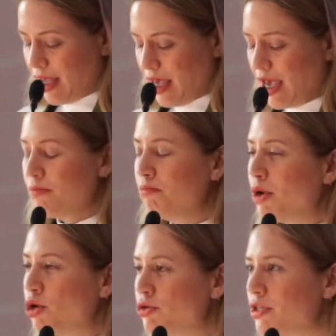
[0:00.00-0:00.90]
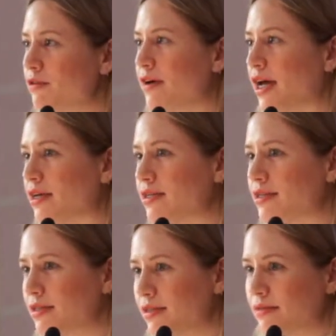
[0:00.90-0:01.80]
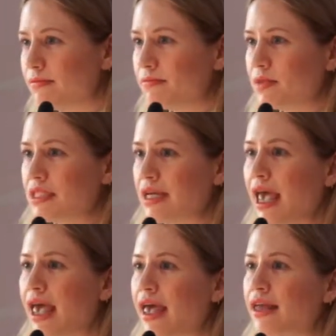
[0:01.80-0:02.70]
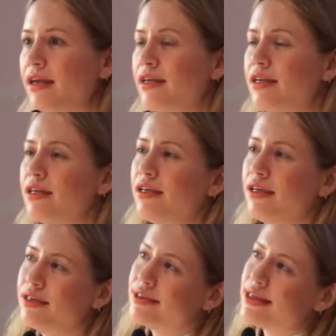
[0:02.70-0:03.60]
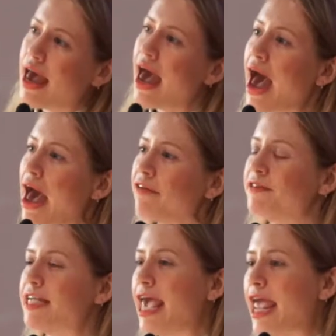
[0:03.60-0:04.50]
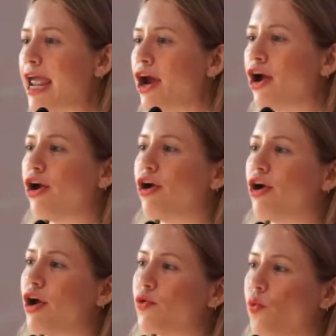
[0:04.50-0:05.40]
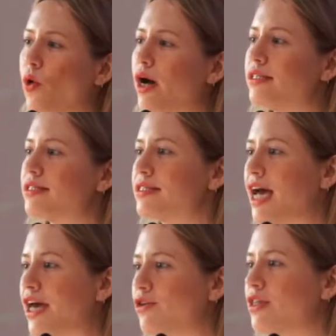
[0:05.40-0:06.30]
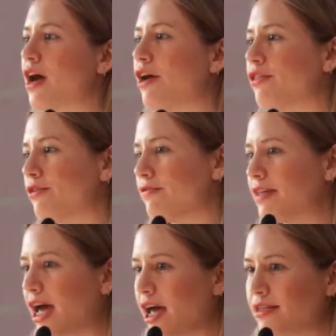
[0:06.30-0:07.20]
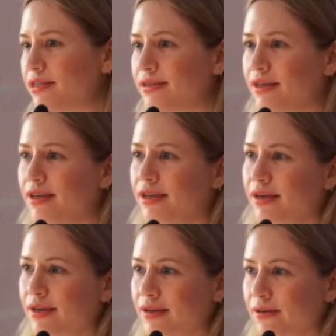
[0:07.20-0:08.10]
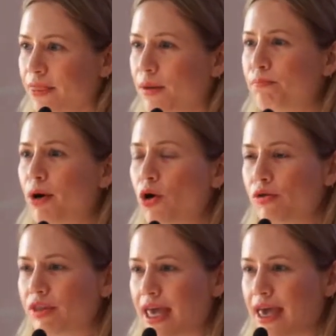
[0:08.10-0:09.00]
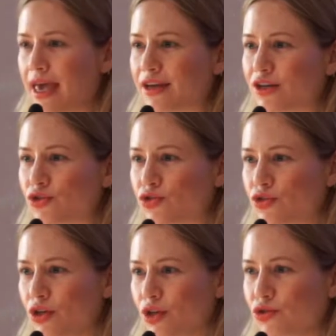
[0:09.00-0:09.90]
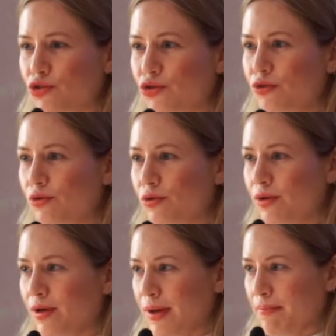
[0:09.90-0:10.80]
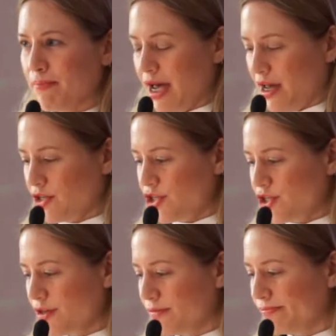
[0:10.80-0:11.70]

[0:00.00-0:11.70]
And most of us tend to have to err on one side or the other of that. The both and is too much.